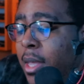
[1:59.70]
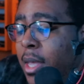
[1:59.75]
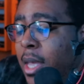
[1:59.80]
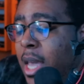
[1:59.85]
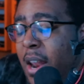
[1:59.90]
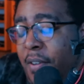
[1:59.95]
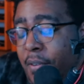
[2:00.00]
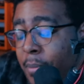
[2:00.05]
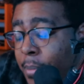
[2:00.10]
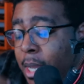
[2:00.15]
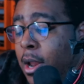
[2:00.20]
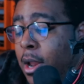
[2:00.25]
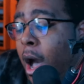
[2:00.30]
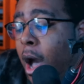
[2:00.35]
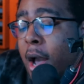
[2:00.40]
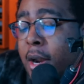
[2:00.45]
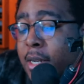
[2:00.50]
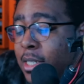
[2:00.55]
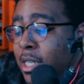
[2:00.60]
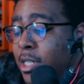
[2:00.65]
And if I'm being
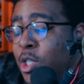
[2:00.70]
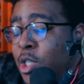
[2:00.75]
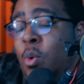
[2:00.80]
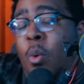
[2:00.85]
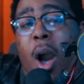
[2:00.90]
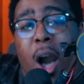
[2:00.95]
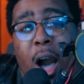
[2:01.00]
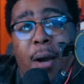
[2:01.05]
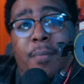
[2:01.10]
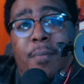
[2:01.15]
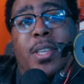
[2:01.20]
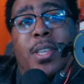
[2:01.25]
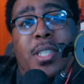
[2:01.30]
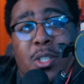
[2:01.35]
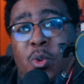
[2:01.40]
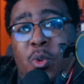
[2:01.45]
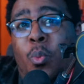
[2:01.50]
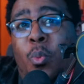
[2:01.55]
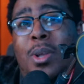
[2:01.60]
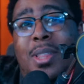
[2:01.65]
honest, it's so obvious as
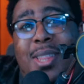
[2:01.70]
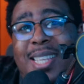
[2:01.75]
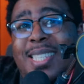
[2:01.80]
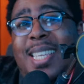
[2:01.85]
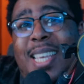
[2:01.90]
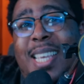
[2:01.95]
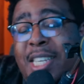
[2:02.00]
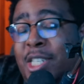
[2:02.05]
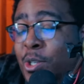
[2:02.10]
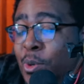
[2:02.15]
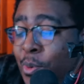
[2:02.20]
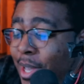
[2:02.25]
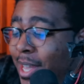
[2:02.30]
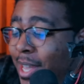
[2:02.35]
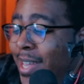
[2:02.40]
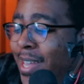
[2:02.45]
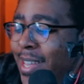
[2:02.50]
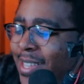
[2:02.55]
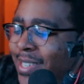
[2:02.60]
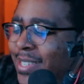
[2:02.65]
to what this issue
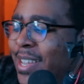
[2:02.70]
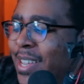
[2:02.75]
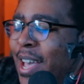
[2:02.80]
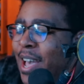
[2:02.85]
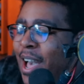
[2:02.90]
is.